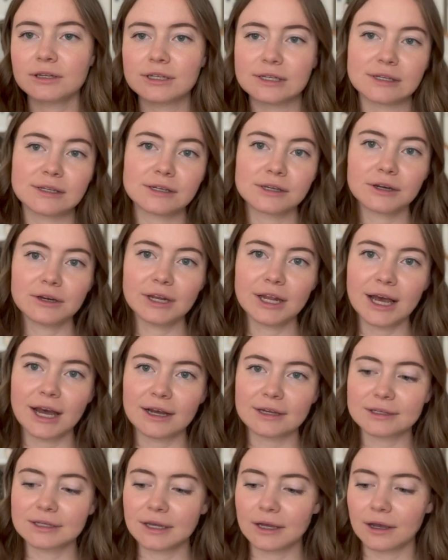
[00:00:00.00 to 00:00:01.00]
This is a good
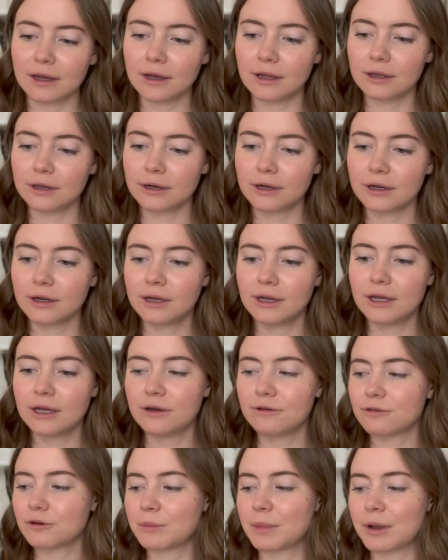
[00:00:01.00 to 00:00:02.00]
accent color
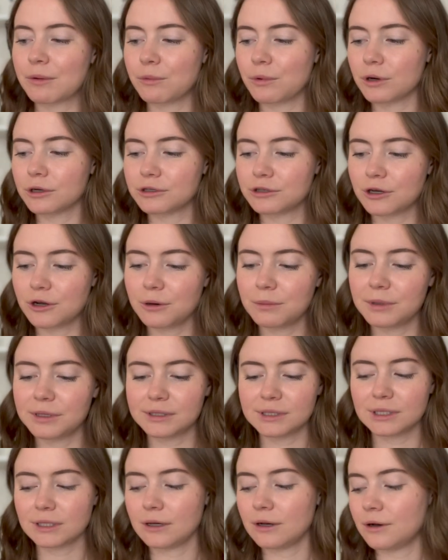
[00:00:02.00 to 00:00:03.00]
for my wardrobe
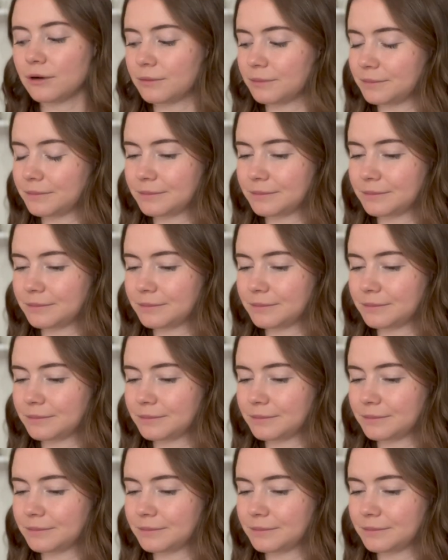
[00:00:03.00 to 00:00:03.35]
and so